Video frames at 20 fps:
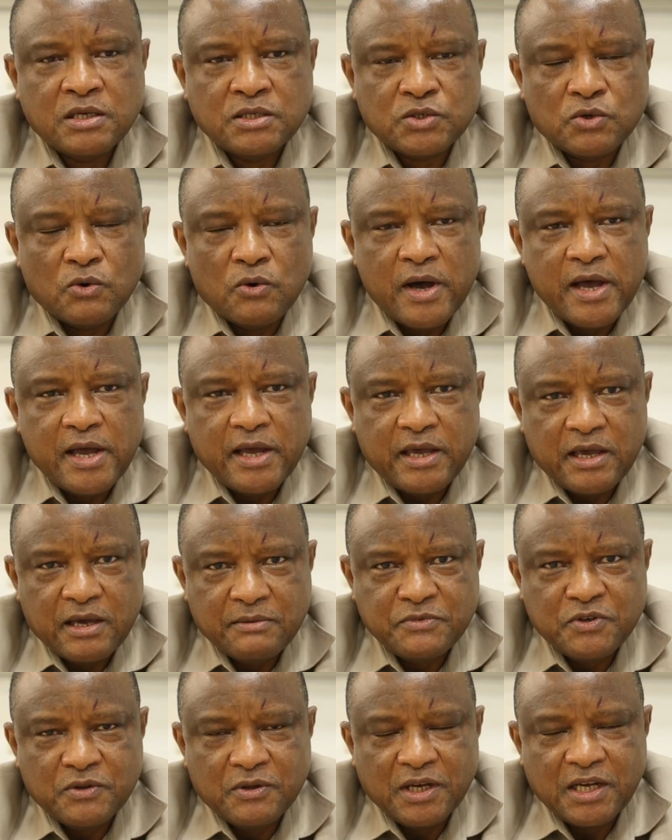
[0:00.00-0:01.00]
So I
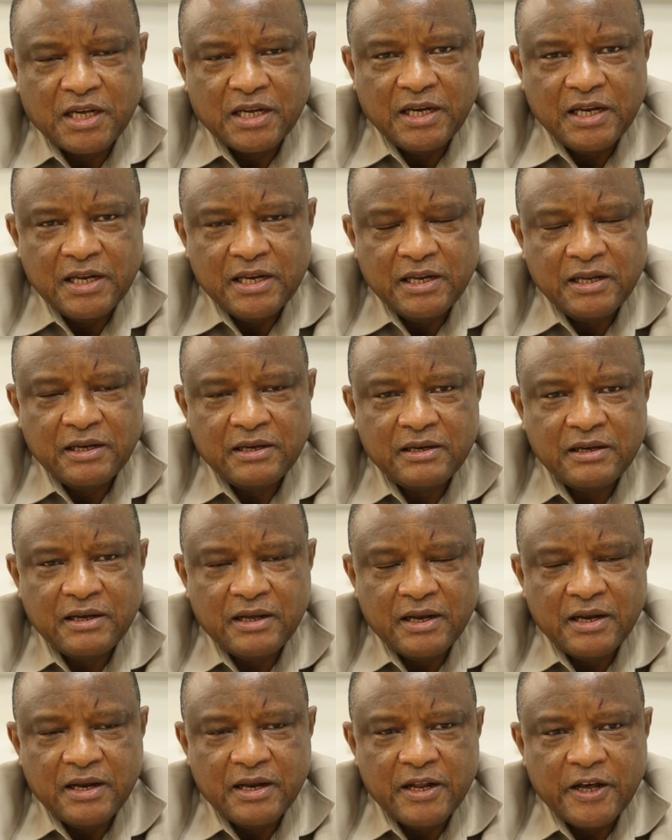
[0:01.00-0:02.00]
came to the clinic
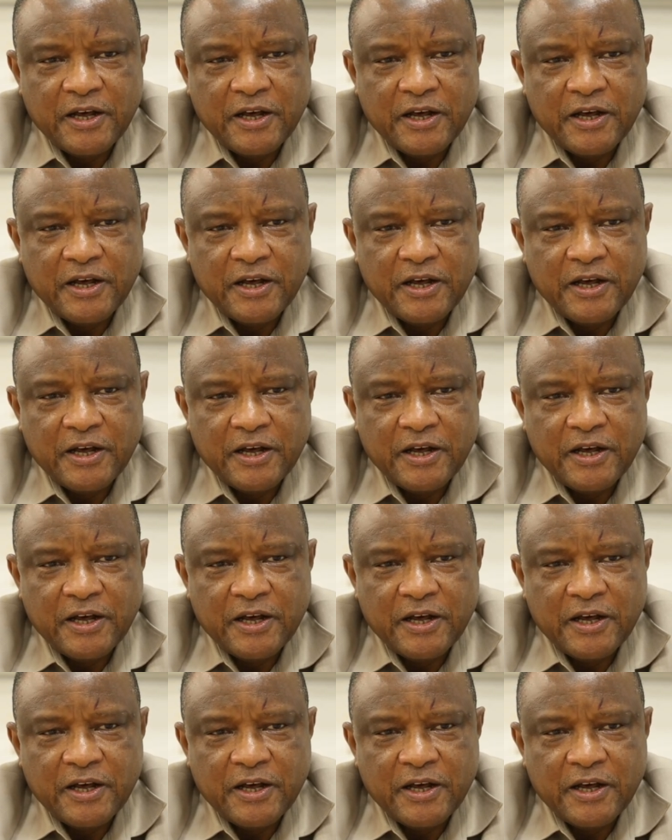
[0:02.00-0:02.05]
and